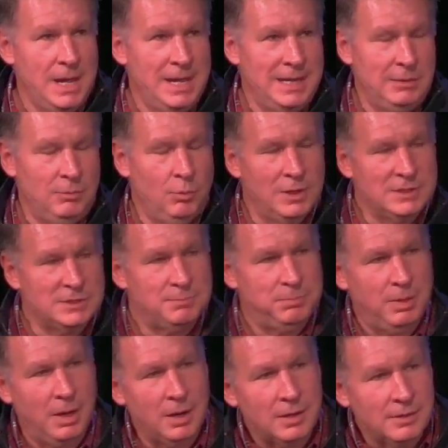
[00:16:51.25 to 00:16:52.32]
He was
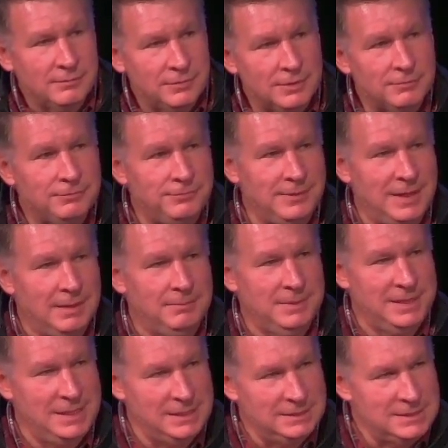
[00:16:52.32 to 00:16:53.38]
part of your
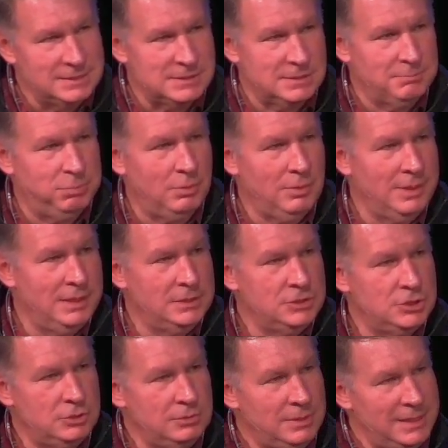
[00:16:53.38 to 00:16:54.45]
family. He
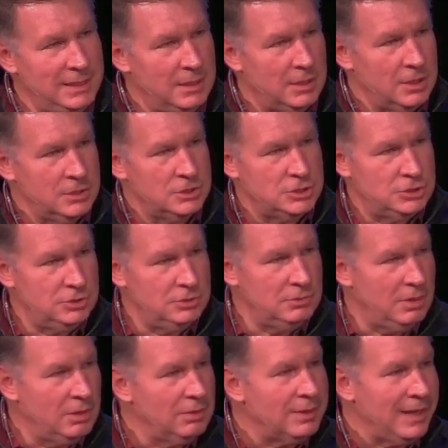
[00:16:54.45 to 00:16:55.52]
disappointed you. He hurt you.
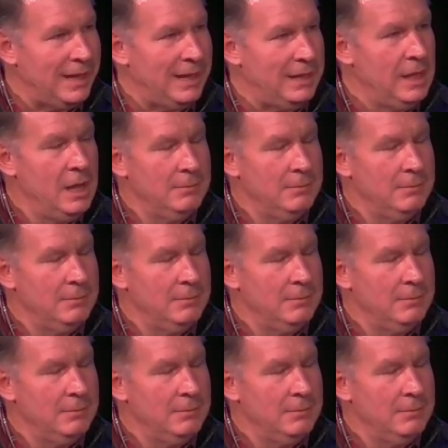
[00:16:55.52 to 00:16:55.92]
Okay.